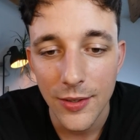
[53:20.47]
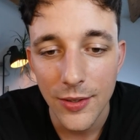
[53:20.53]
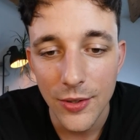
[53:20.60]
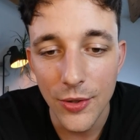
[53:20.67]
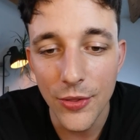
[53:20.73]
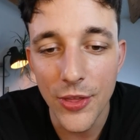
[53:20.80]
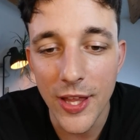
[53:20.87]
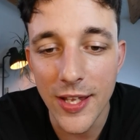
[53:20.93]

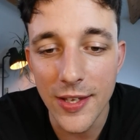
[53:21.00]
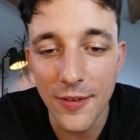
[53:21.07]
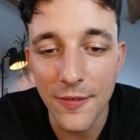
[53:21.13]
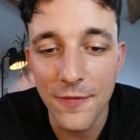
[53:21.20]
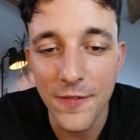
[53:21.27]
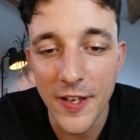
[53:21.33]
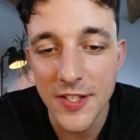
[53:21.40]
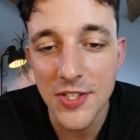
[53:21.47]
You think
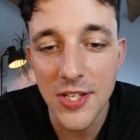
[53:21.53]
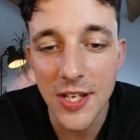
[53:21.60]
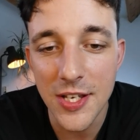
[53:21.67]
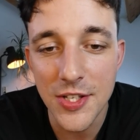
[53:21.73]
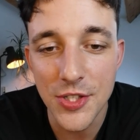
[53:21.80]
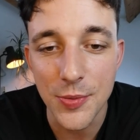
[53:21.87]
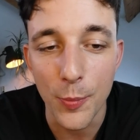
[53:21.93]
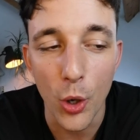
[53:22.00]
Vizzy
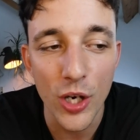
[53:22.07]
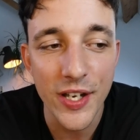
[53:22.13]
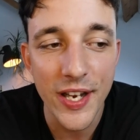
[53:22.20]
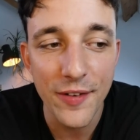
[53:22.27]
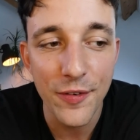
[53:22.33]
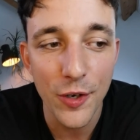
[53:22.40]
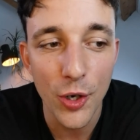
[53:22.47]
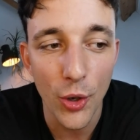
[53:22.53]
is more
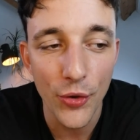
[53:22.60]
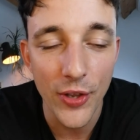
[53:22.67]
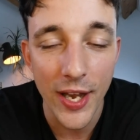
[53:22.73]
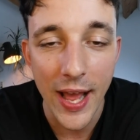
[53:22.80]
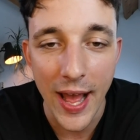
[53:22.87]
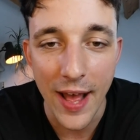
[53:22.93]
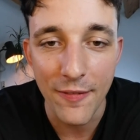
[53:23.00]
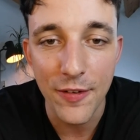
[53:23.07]
difficult
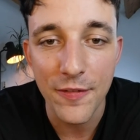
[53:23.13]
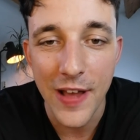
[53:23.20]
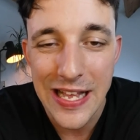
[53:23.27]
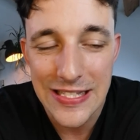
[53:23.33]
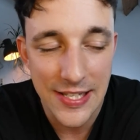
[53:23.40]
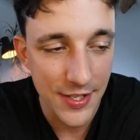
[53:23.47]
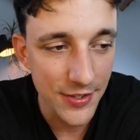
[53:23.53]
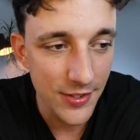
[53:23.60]
than
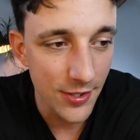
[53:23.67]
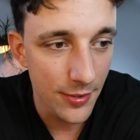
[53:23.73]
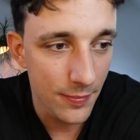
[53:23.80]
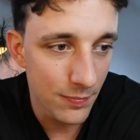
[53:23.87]
Evervescent?